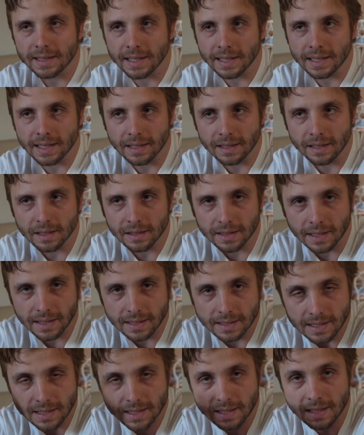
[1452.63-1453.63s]
They can
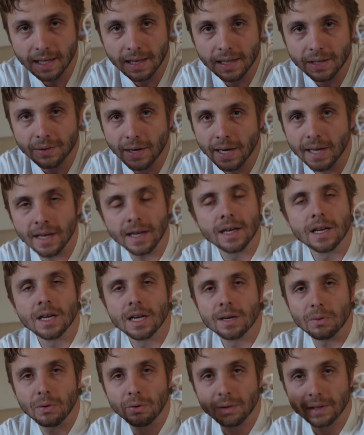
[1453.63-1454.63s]
see the daily rate,
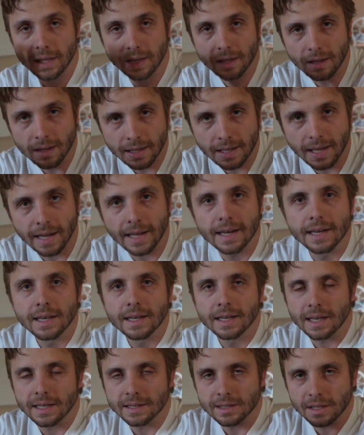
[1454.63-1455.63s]
but when they click it,
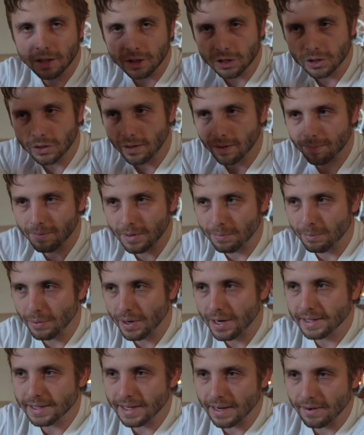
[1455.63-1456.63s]
it's going to show them the
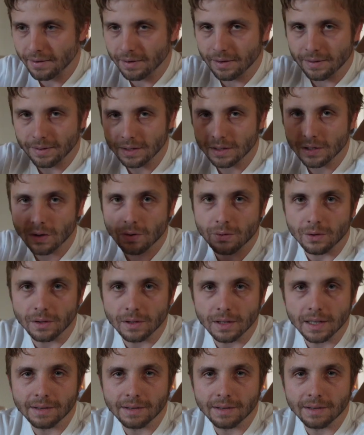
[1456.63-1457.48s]
breakdown and the total.